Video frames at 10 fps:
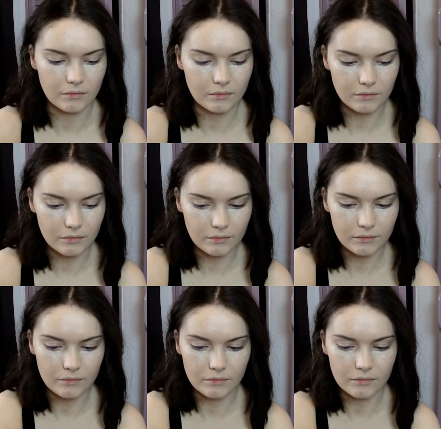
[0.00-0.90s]

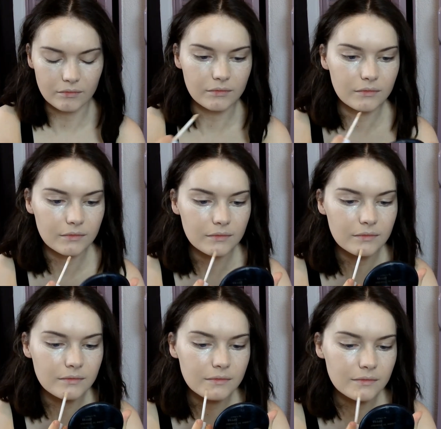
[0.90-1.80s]

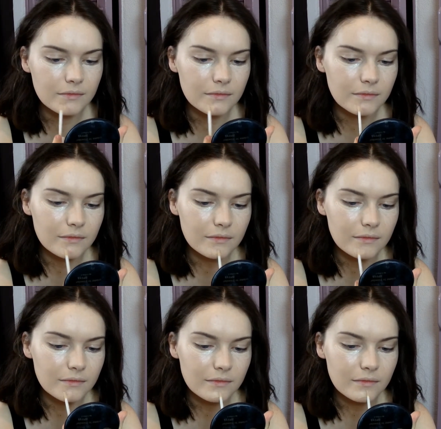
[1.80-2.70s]

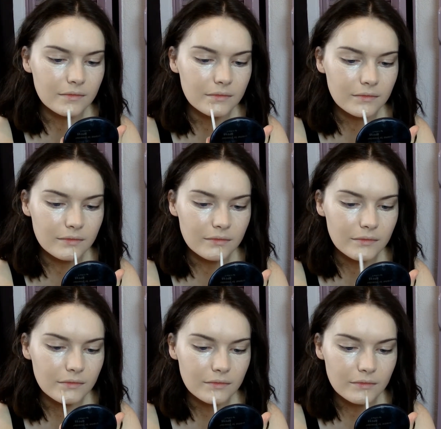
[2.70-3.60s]

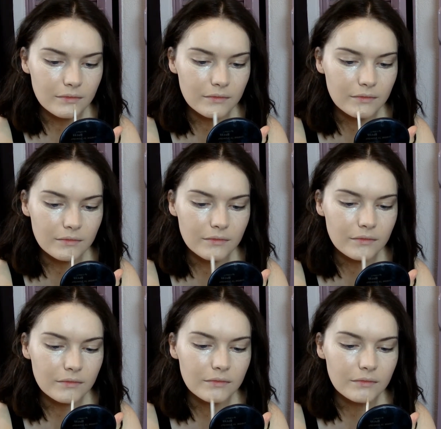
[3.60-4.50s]

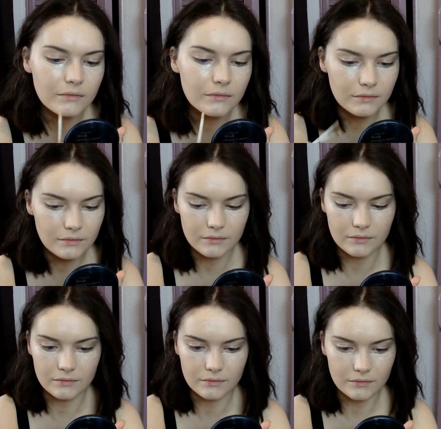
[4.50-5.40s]

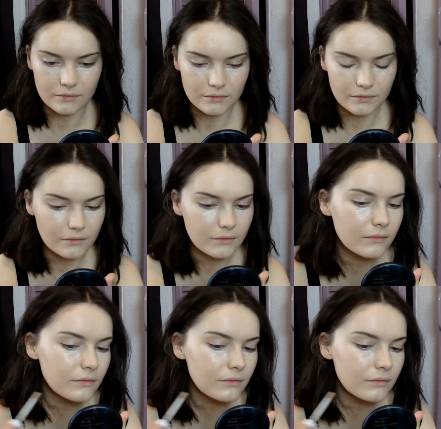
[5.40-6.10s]
[no speech]